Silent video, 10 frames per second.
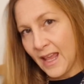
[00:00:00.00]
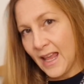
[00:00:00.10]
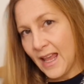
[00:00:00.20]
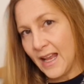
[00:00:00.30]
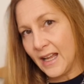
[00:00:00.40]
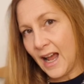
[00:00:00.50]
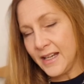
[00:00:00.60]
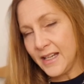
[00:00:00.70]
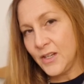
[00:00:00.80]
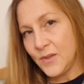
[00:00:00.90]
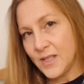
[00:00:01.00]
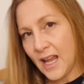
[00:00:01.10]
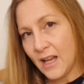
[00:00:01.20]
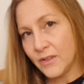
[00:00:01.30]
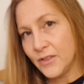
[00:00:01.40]
And I can use
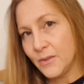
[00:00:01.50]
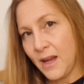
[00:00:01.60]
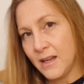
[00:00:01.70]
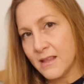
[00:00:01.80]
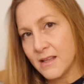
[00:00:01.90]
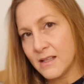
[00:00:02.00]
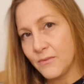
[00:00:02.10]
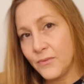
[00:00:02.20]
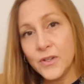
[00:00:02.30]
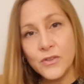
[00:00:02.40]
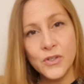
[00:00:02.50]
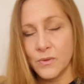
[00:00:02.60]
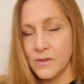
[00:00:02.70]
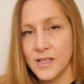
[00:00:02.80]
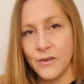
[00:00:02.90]
Canva to make this
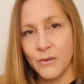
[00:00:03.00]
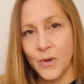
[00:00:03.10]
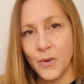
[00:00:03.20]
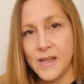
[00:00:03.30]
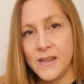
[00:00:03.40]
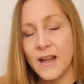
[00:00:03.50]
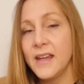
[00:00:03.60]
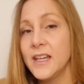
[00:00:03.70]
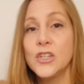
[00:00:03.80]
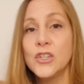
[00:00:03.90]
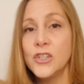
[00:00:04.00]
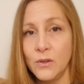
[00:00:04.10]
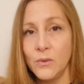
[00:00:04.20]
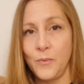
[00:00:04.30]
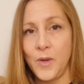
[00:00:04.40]
virtual ceremony that I can
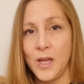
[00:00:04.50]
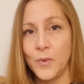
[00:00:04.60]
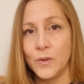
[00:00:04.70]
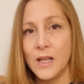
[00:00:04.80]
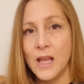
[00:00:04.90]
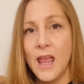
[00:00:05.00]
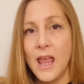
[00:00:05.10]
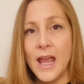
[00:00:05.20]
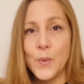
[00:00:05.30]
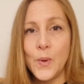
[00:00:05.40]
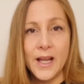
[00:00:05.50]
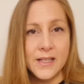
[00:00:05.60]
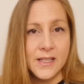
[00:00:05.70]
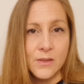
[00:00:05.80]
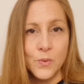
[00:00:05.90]
share with people. And what I
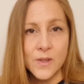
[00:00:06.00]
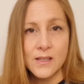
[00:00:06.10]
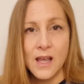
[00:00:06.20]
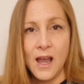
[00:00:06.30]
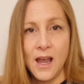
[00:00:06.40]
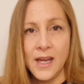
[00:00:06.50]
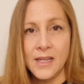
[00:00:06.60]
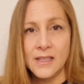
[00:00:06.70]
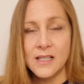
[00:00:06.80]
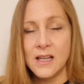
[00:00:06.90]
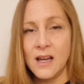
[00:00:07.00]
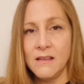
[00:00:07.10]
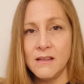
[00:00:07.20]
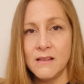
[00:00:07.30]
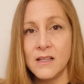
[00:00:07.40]
did was I
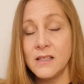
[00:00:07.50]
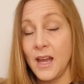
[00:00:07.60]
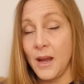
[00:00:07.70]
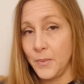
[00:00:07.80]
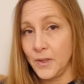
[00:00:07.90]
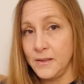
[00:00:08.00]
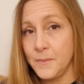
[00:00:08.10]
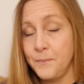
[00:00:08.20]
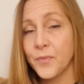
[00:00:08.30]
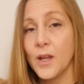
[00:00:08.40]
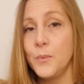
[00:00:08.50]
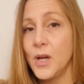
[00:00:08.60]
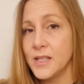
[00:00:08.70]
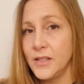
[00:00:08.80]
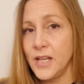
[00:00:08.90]
designed this template, a
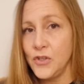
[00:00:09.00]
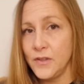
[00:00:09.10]
presentation